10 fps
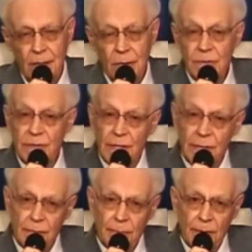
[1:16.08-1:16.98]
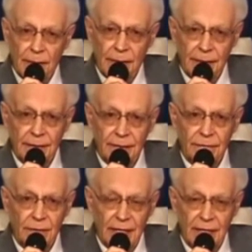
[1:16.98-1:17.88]
There is another part
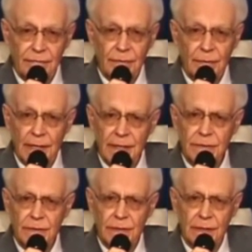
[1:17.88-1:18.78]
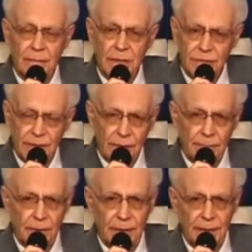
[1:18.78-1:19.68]
of the life of Christ, the
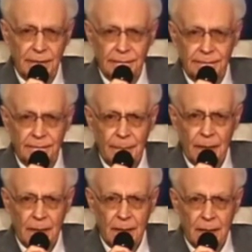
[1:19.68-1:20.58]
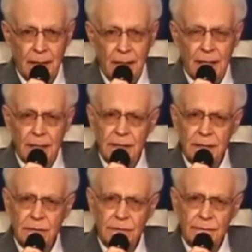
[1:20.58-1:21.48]
mystical part. And it
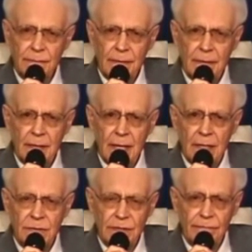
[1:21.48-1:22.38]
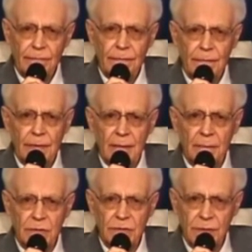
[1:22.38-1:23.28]
is as if
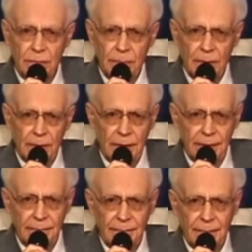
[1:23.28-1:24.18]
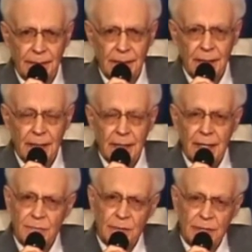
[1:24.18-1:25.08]
that mystical part
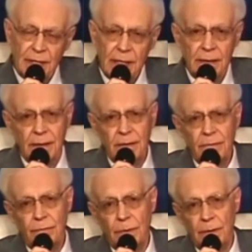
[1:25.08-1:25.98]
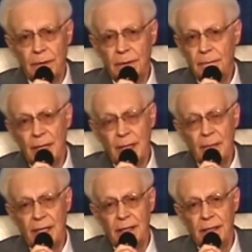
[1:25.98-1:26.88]
has been hidden for
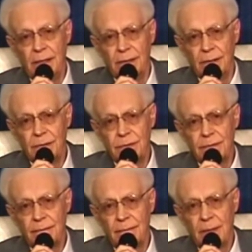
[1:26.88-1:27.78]
many, many years,